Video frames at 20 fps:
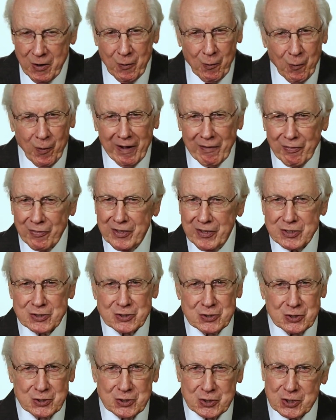what this
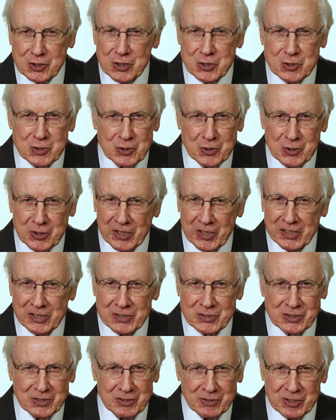decision
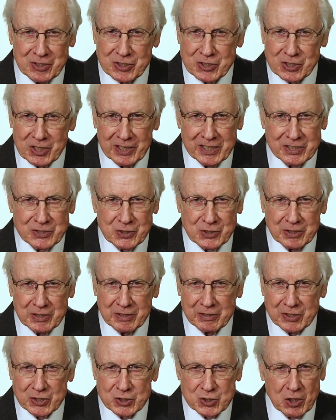does in this lesson
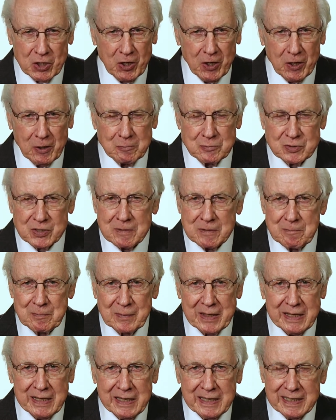in the Psalms
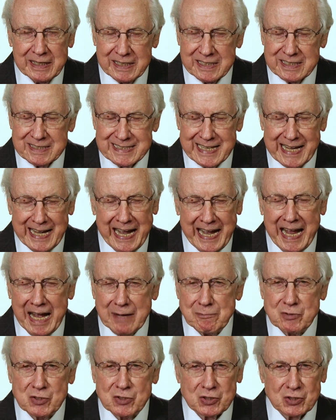is
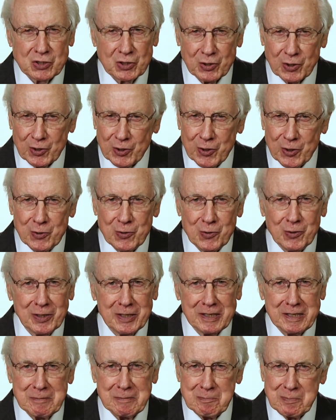
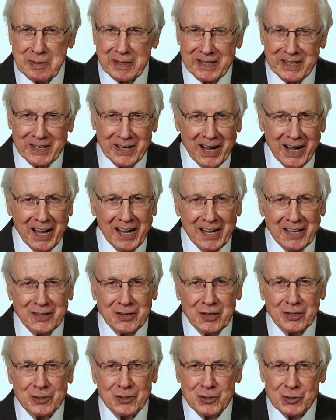absolutely
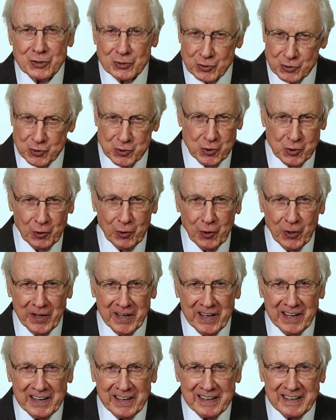beyond joy.
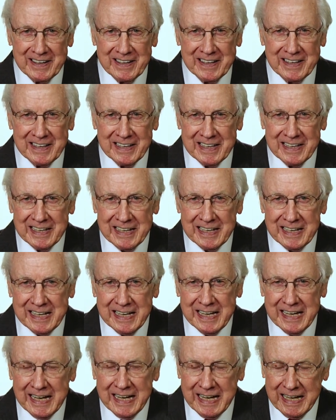
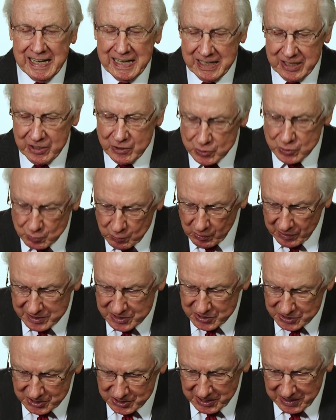Here's what
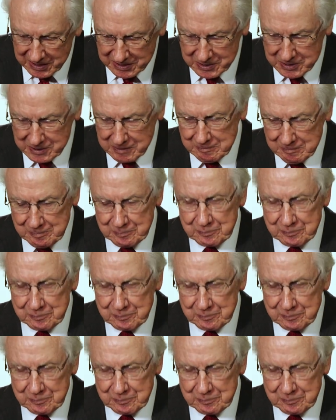he says.